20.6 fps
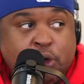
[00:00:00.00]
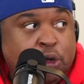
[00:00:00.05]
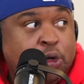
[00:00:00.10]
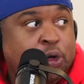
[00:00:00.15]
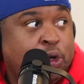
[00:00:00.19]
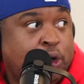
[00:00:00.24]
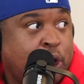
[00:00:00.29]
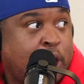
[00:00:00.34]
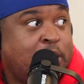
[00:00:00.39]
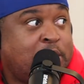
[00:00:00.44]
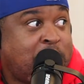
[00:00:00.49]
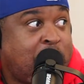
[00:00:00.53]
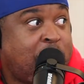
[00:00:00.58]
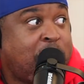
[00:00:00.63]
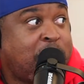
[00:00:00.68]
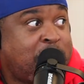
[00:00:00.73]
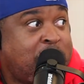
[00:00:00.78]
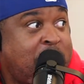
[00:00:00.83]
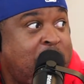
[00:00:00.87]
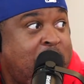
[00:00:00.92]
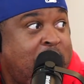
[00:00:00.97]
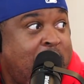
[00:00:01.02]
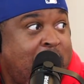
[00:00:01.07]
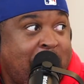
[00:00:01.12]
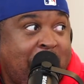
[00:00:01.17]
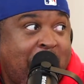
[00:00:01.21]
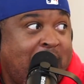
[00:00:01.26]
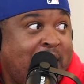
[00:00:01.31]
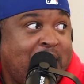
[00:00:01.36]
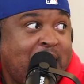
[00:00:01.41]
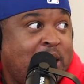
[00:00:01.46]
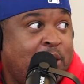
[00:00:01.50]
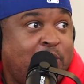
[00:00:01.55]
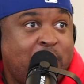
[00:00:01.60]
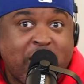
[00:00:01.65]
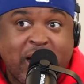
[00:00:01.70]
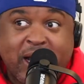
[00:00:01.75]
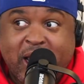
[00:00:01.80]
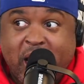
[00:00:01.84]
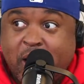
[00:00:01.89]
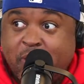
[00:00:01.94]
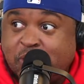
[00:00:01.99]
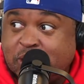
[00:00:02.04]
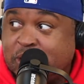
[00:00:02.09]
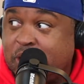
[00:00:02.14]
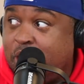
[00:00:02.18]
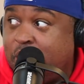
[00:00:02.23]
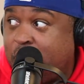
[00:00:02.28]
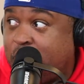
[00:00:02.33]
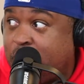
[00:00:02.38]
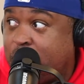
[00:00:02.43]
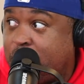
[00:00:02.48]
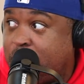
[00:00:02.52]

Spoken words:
You understand what I'm saying? And I hated the way that game was called,